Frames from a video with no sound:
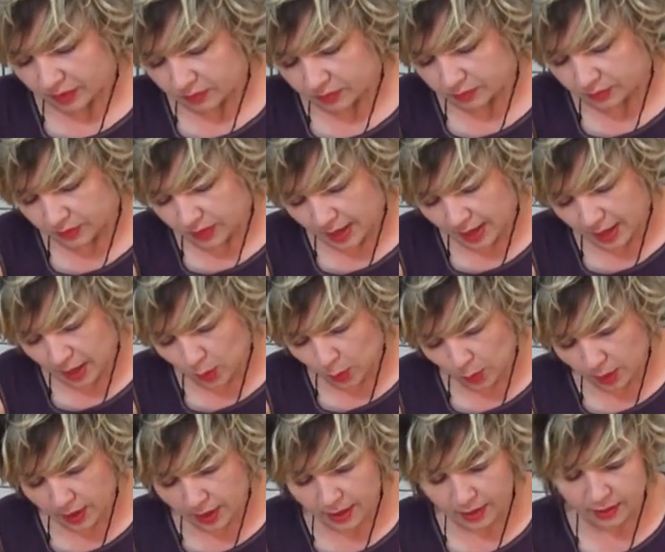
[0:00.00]

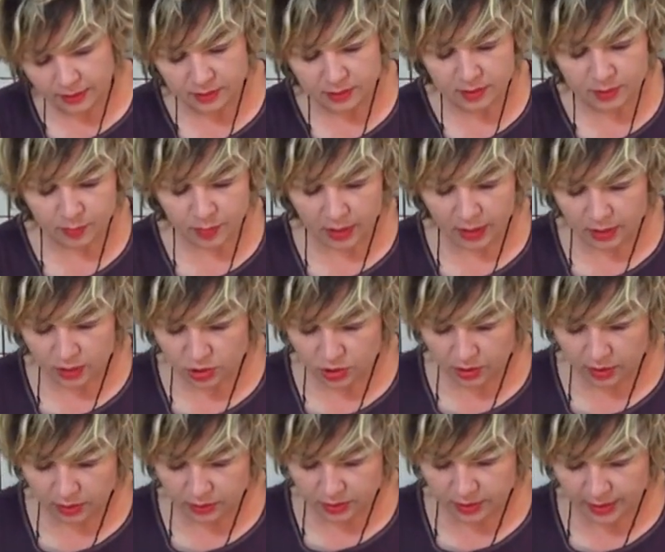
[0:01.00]
flavor and
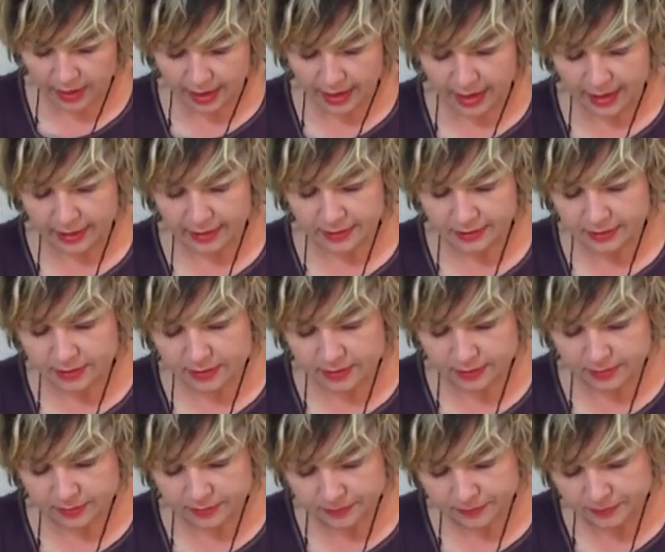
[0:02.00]
special
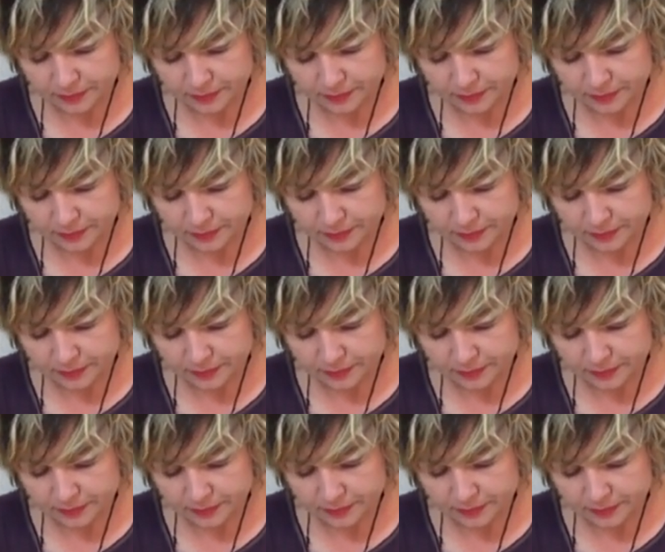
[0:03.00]
taste.